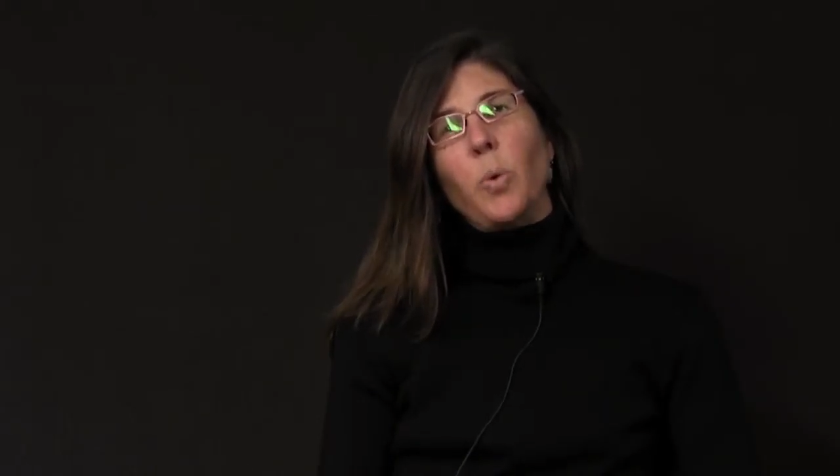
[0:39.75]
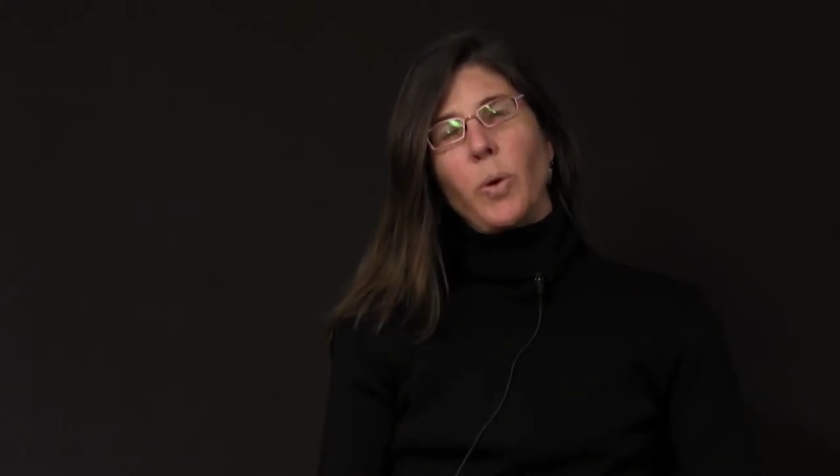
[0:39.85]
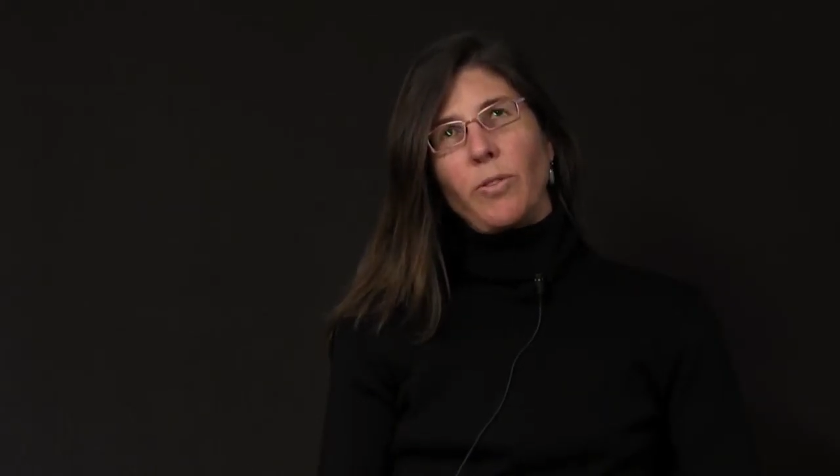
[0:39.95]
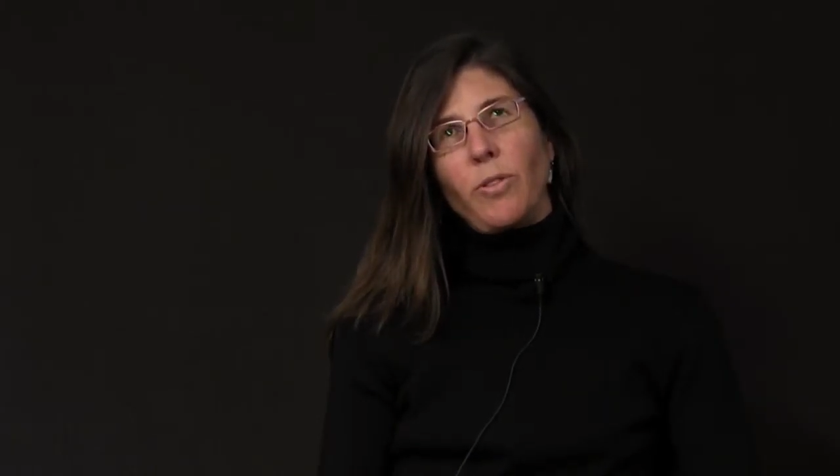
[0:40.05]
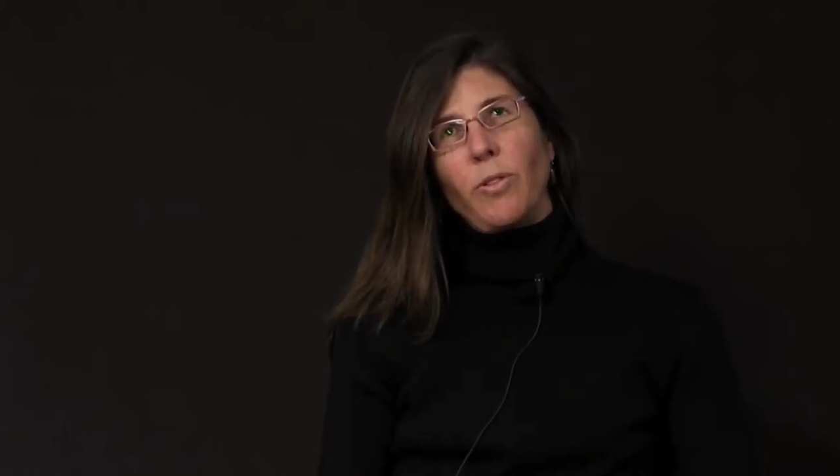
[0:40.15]

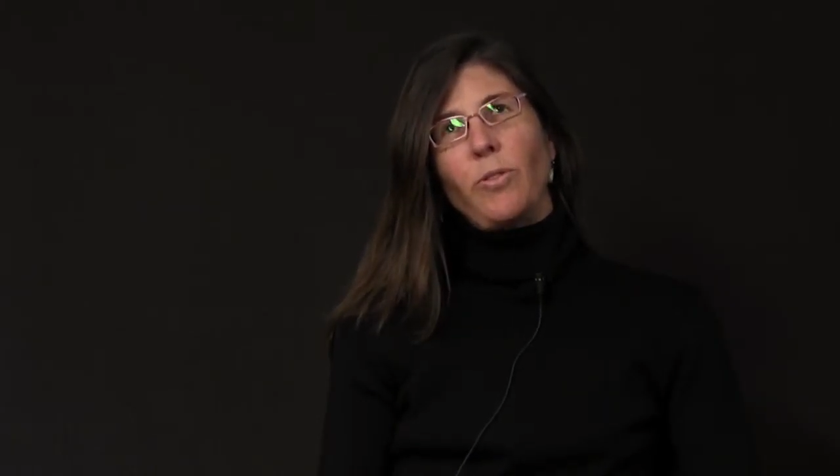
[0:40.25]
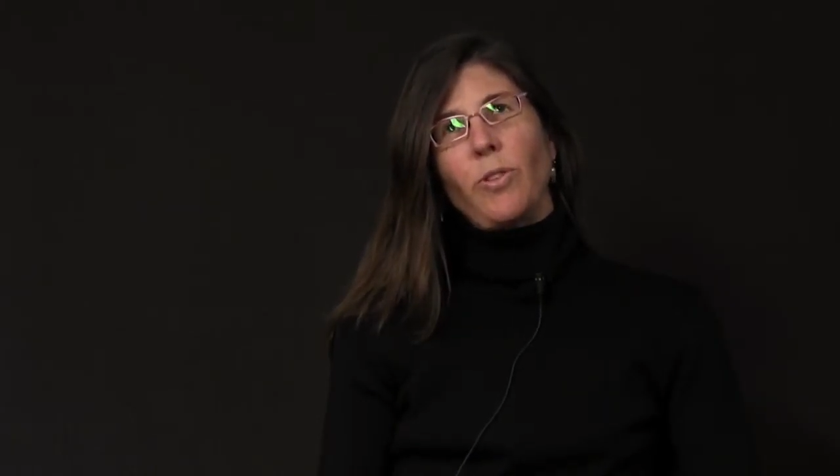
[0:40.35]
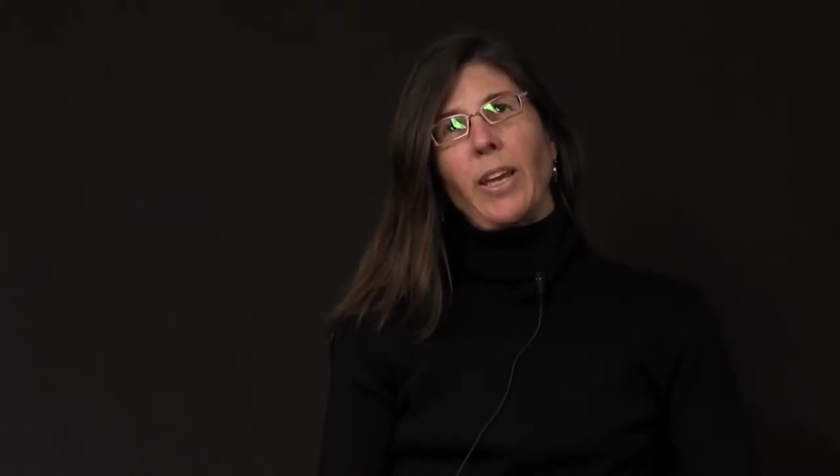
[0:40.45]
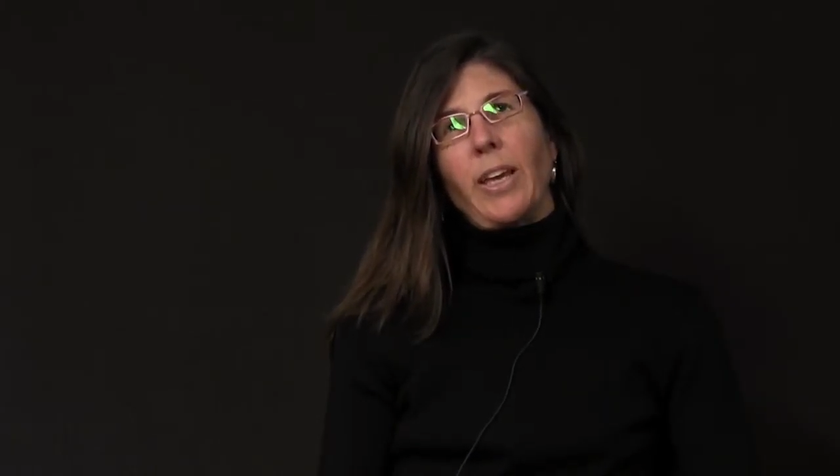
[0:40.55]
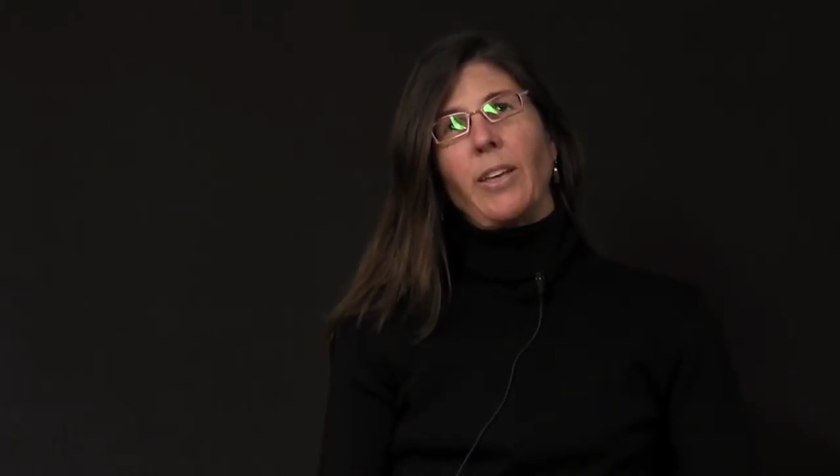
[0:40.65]

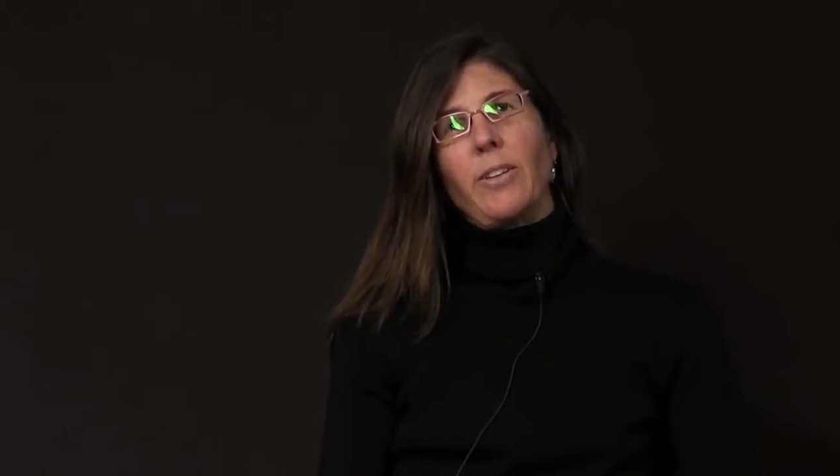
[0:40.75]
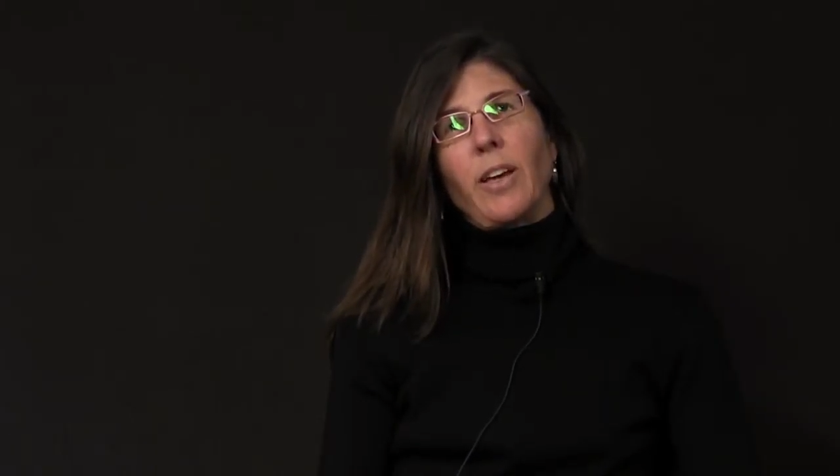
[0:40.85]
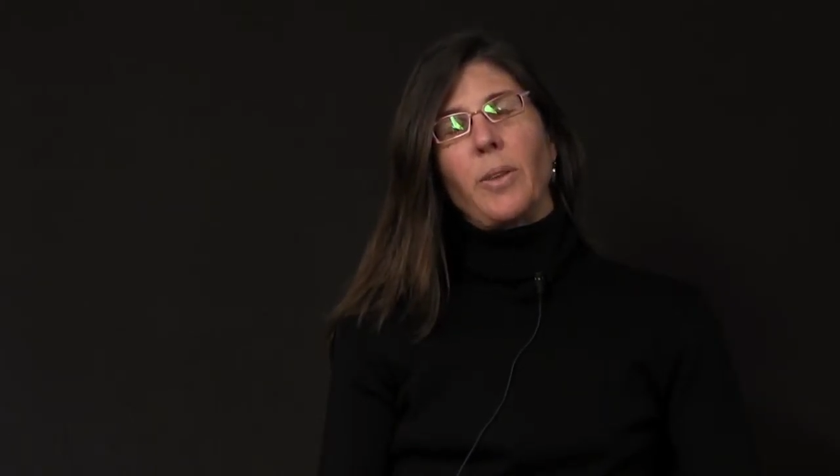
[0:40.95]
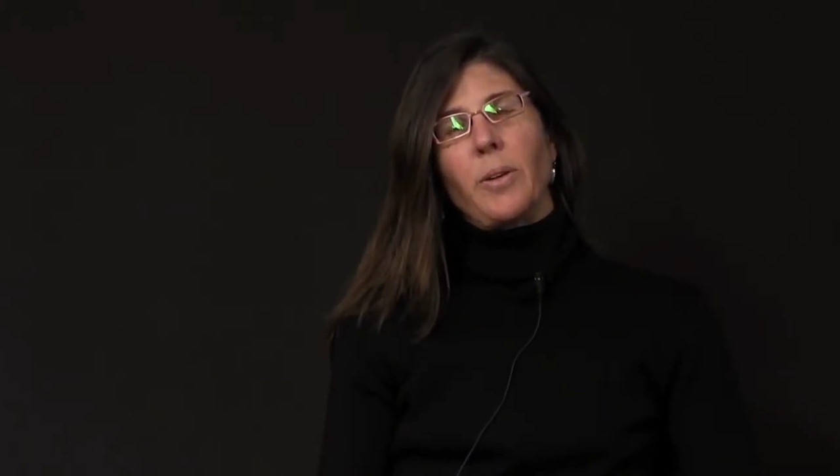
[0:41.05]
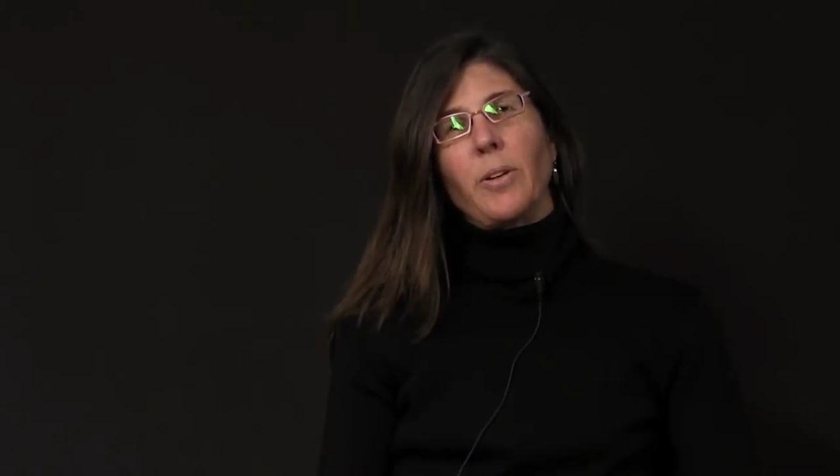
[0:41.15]
quizzes and
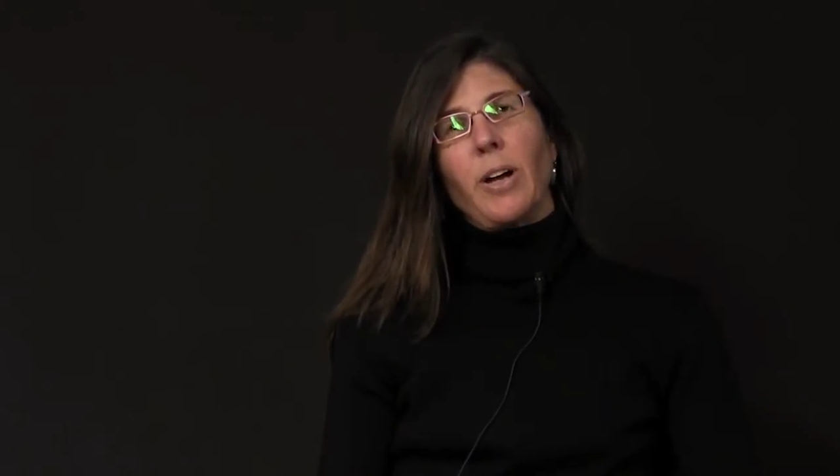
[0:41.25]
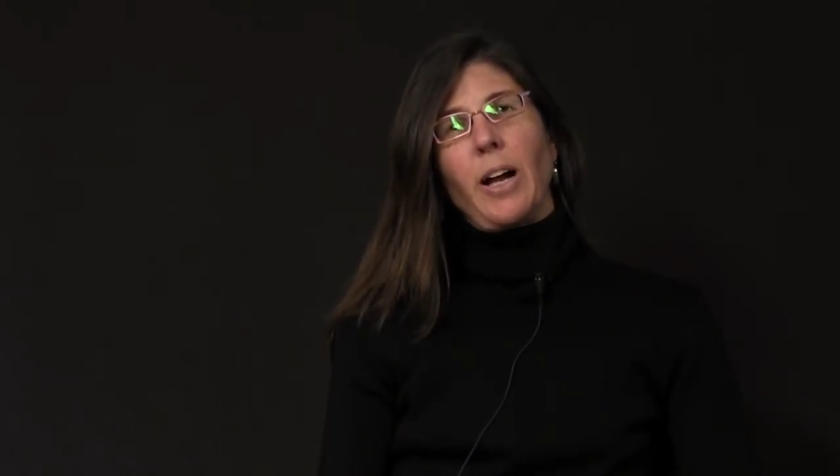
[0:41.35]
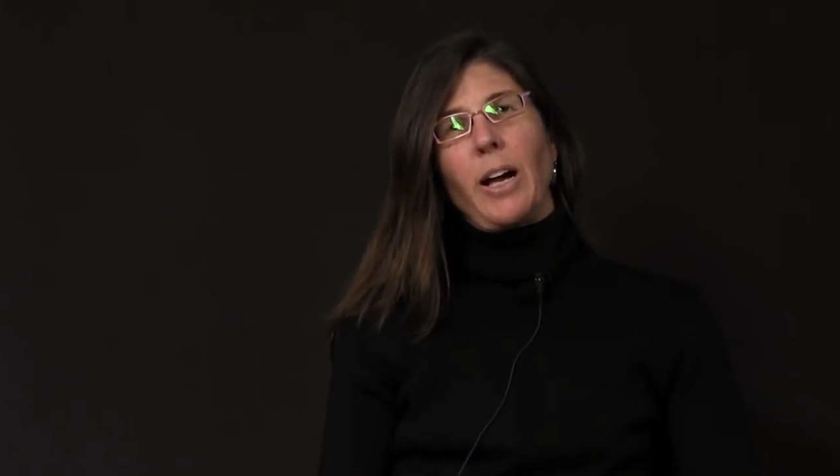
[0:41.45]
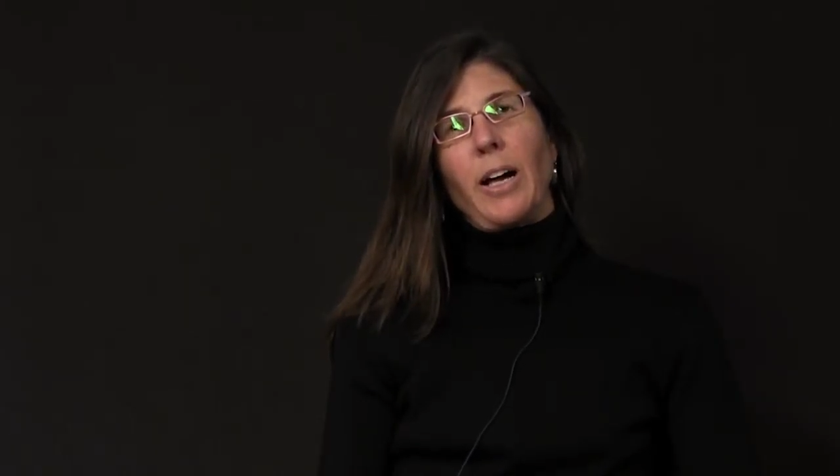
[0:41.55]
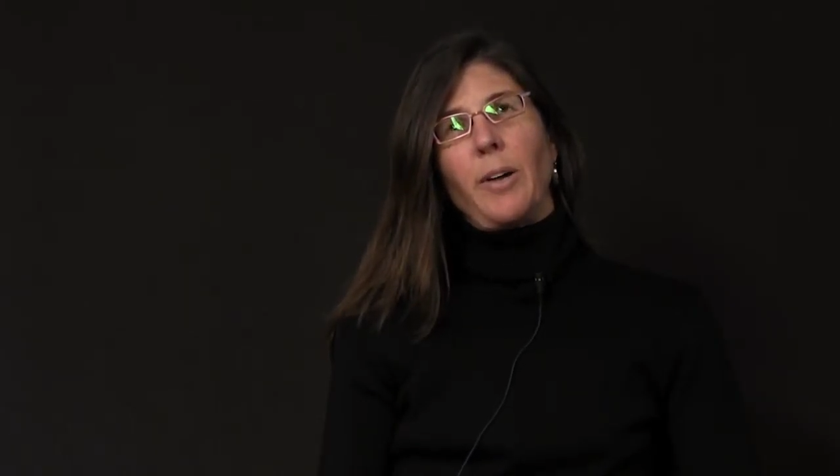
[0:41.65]
other
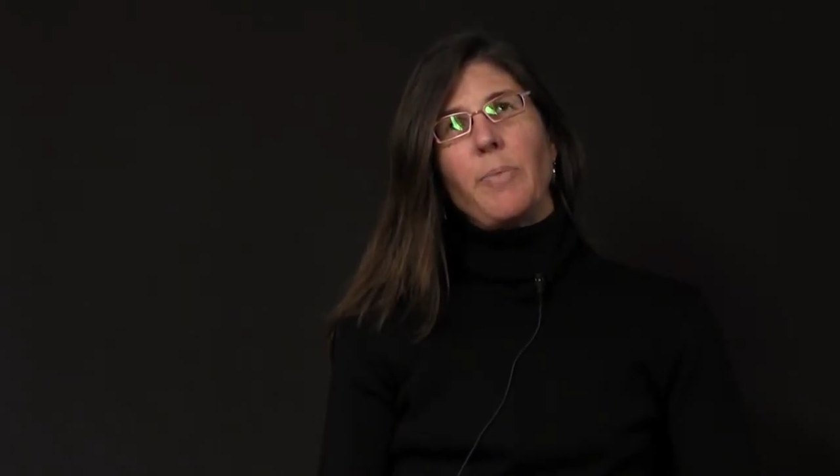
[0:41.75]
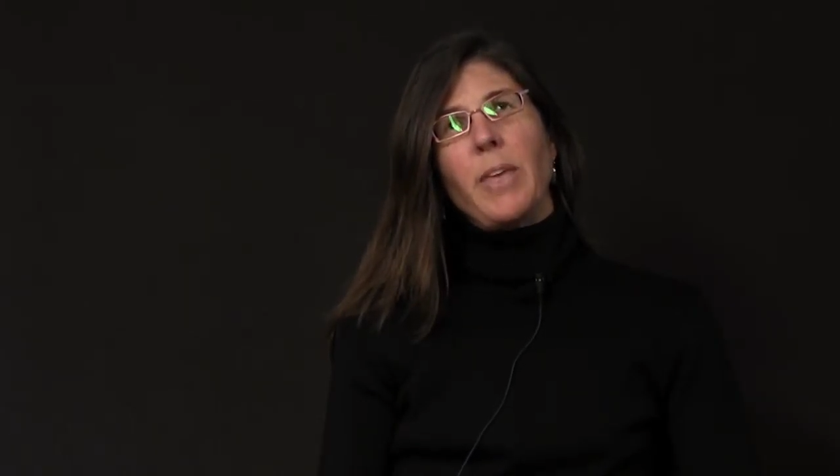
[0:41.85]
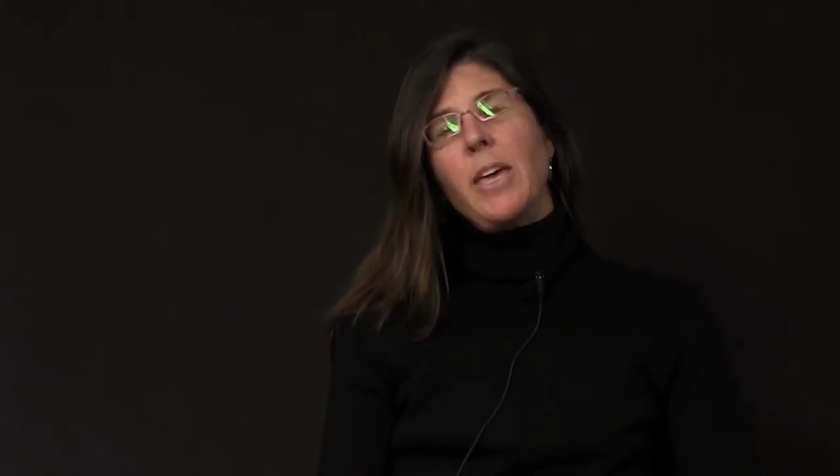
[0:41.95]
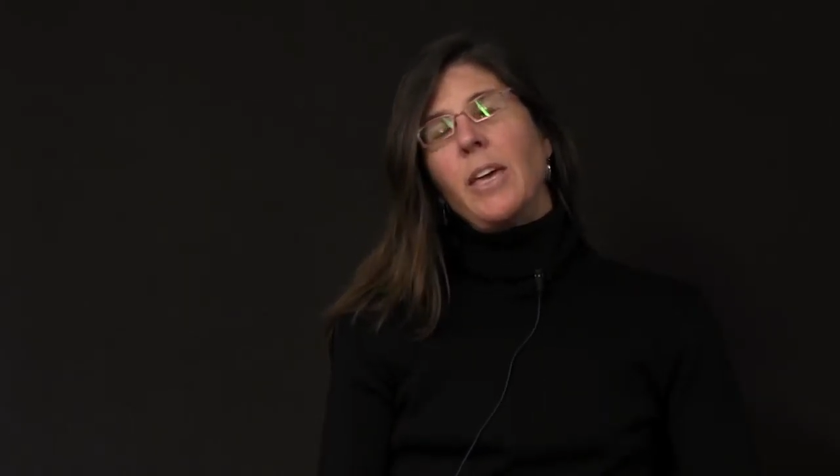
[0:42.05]
um,